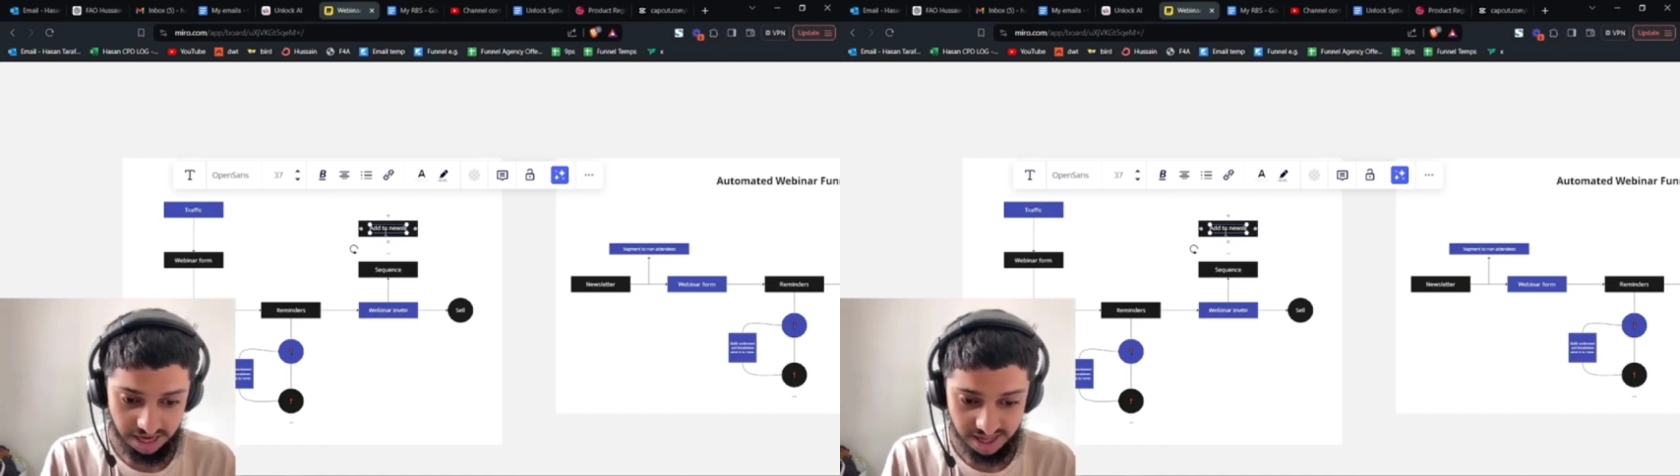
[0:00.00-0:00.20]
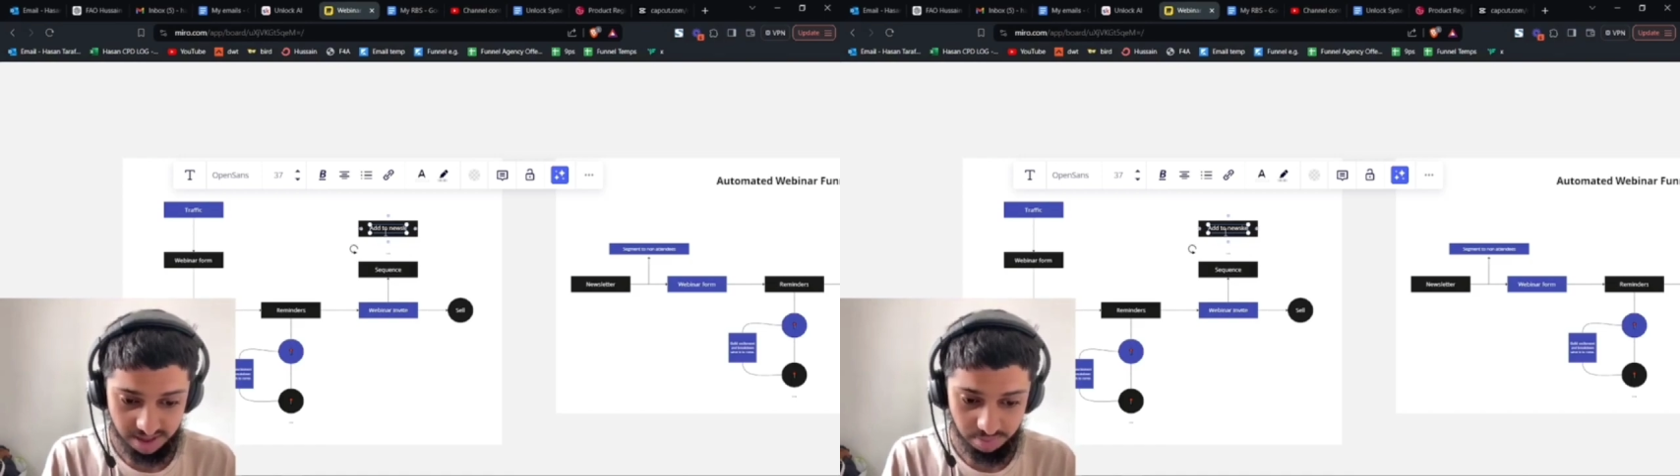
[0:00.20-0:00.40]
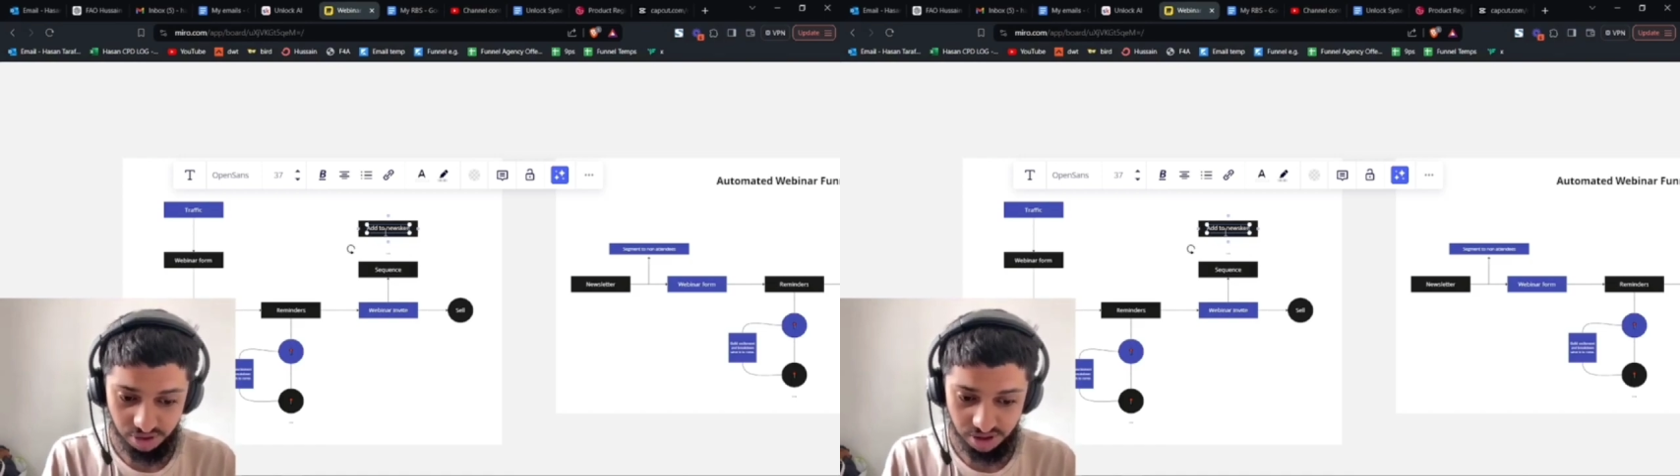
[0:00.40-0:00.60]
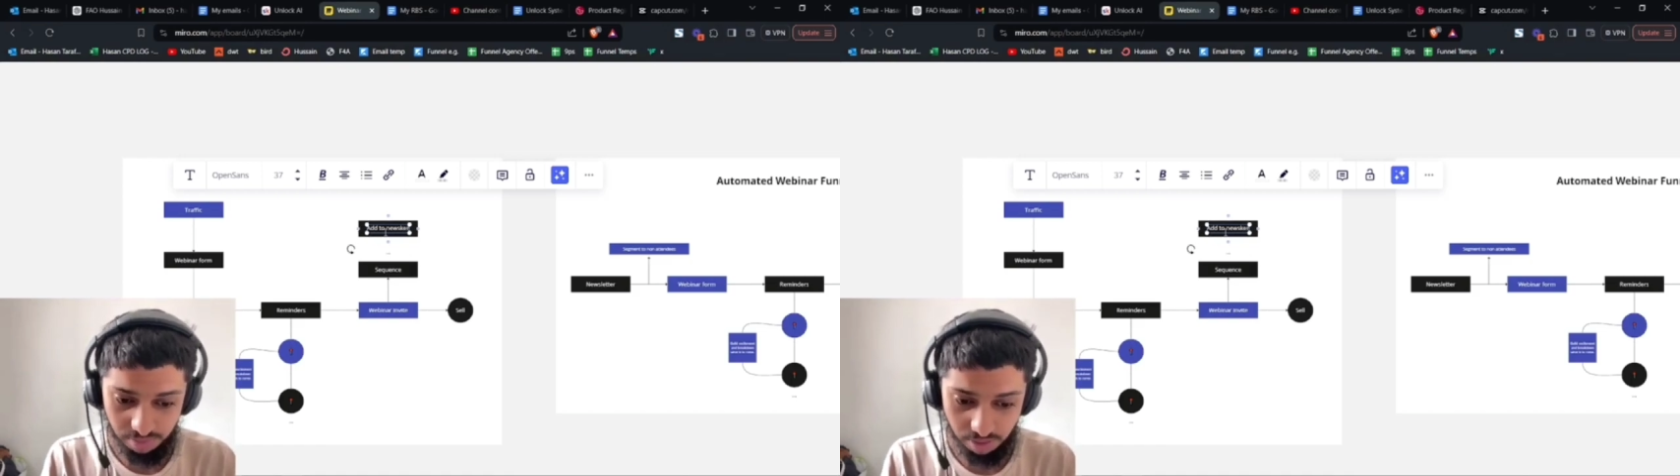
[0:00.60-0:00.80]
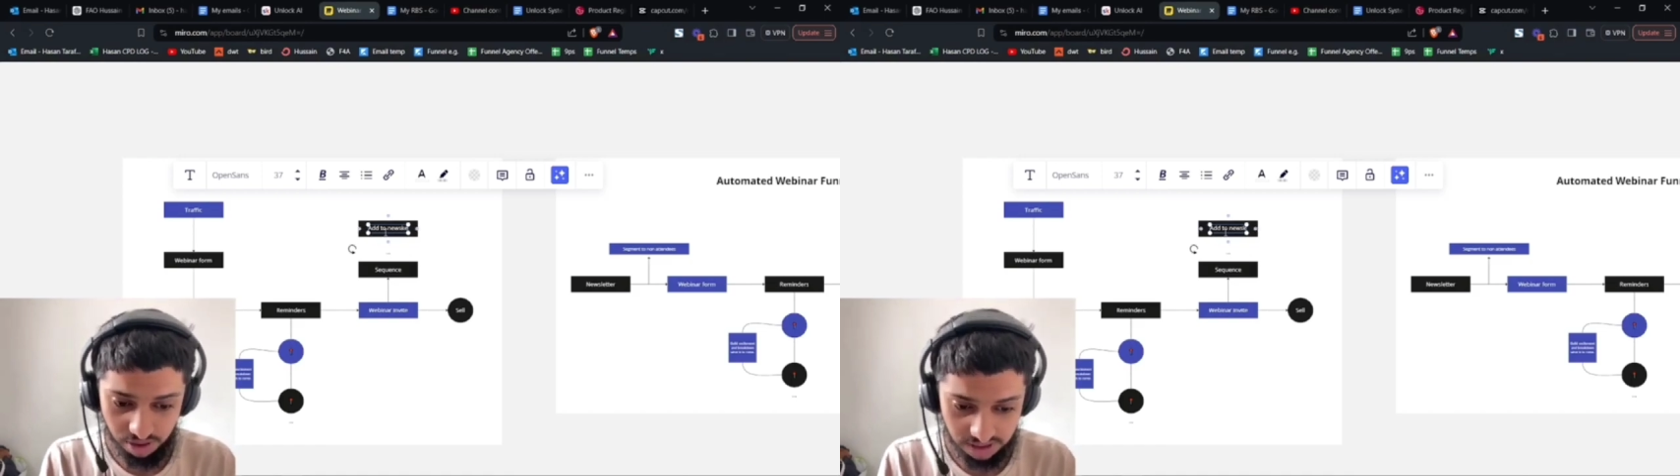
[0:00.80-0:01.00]
add them to your
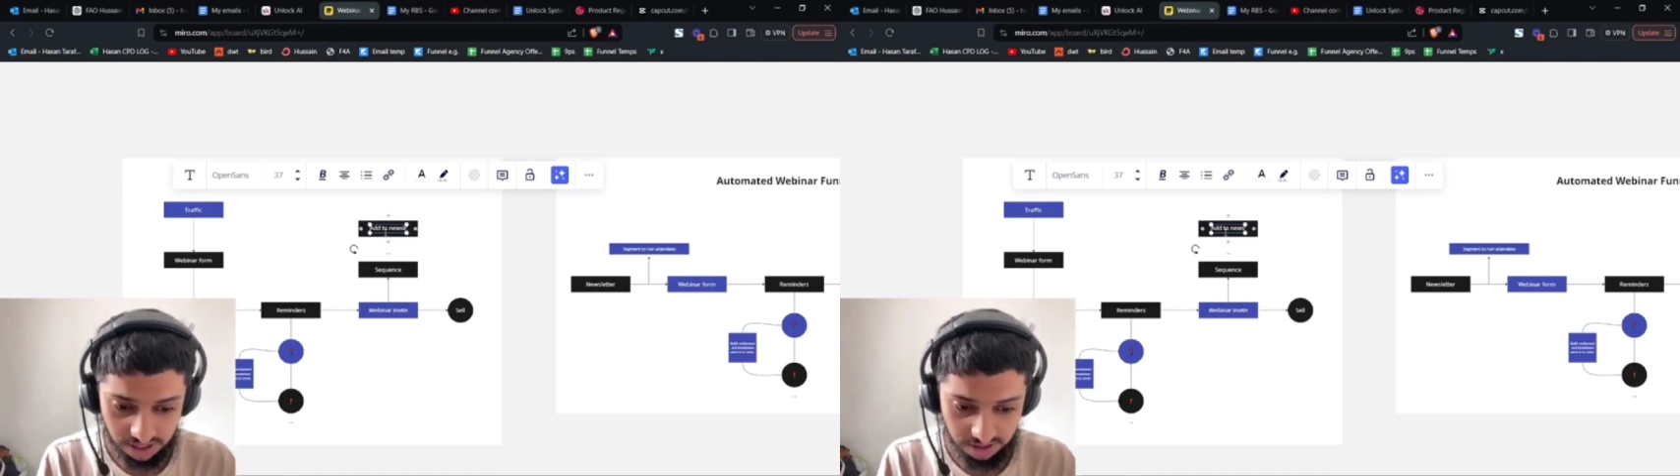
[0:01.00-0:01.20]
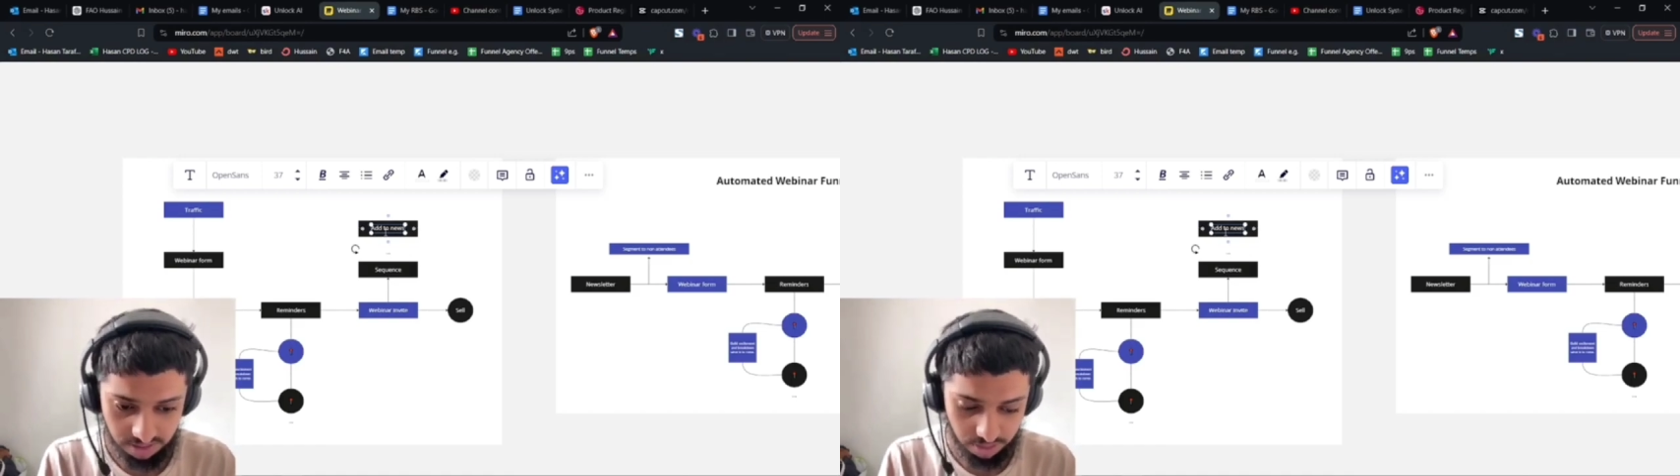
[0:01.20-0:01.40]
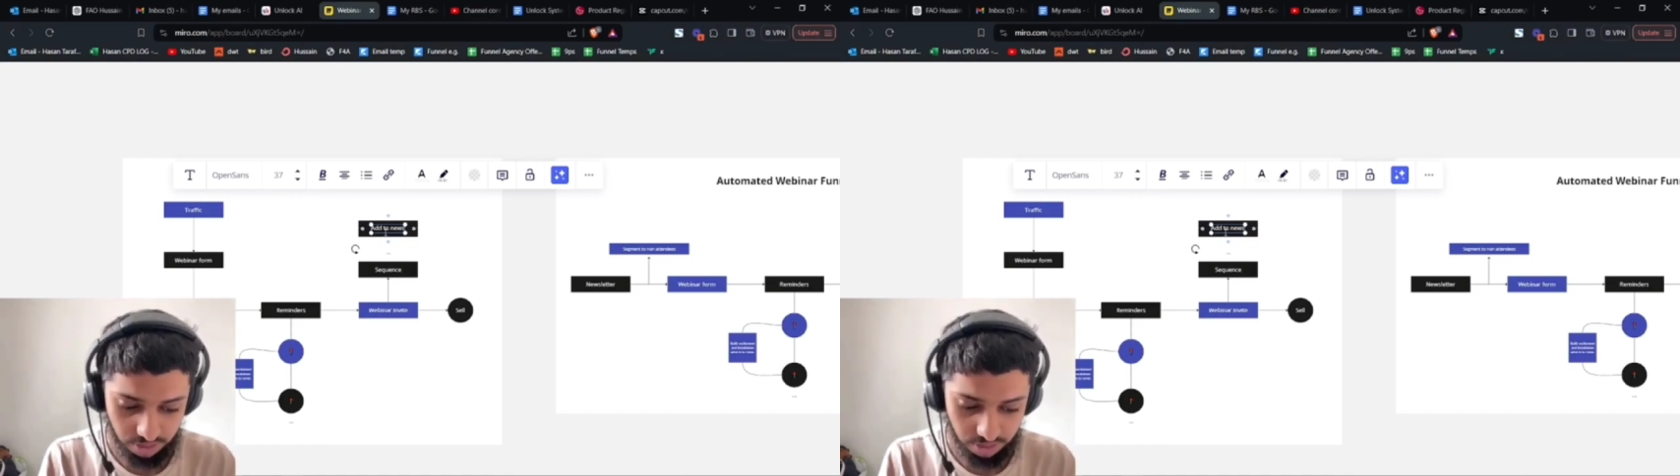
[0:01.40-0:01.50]
email list, add them to your